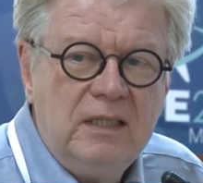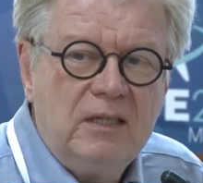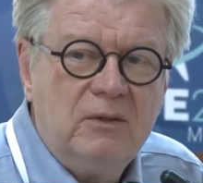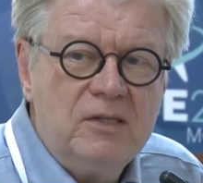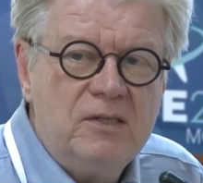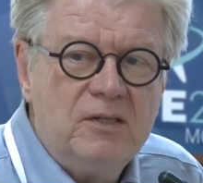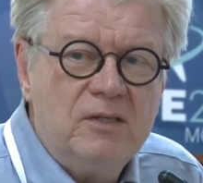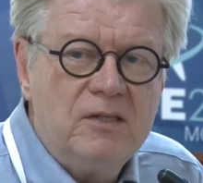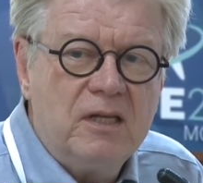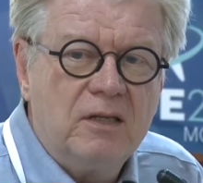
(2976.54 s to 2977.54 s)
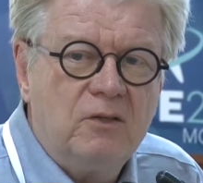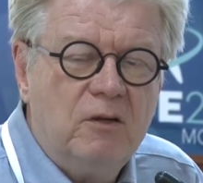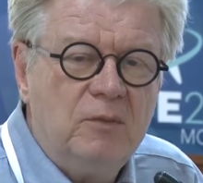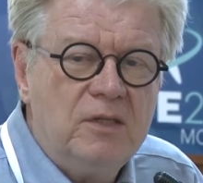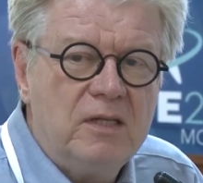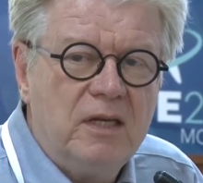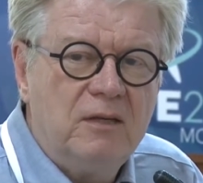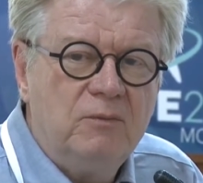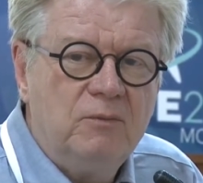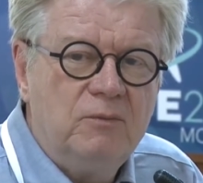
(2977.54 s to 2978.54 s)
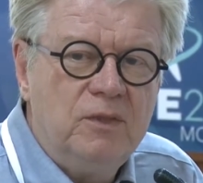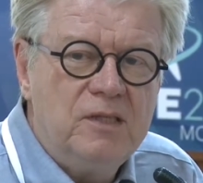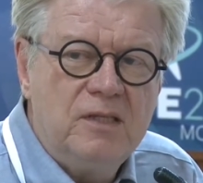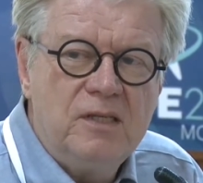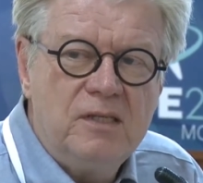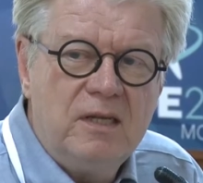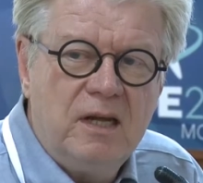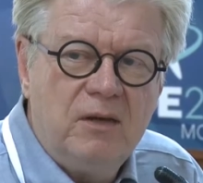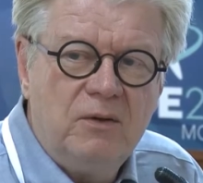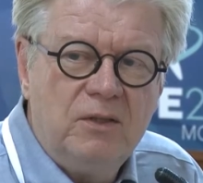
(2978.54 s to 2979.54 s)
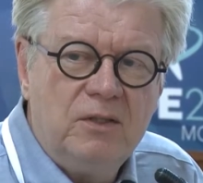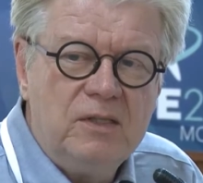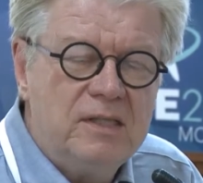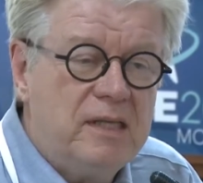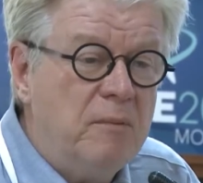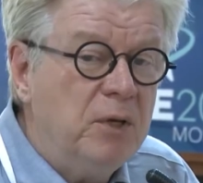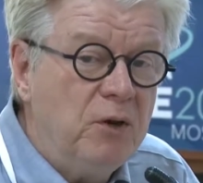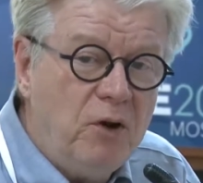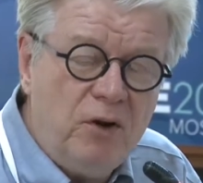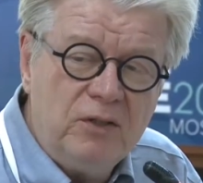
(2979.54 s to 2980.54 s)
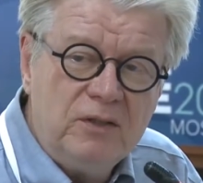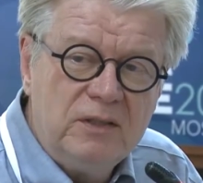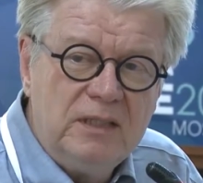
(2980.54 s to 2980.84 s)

questions and comments. And this is now a seminar.